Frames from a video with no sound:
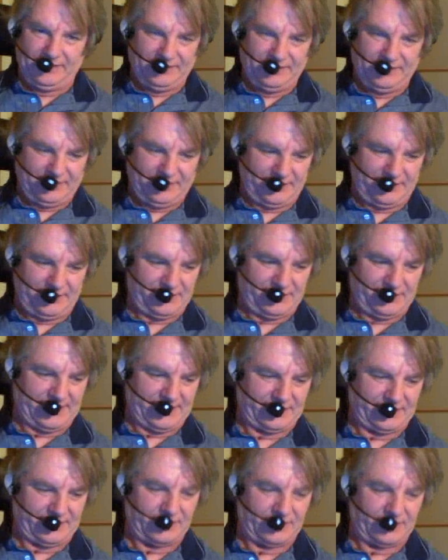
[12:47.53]
Okay,
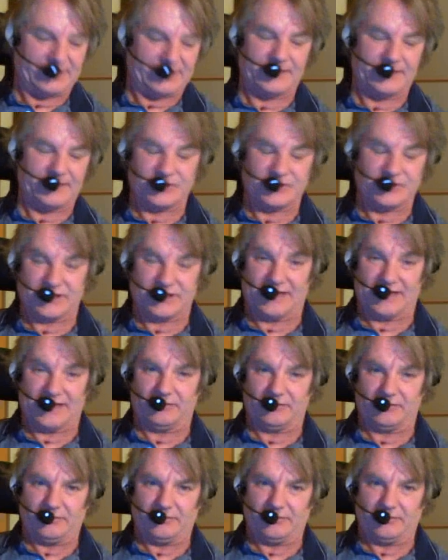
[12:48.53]
turn the temperature down.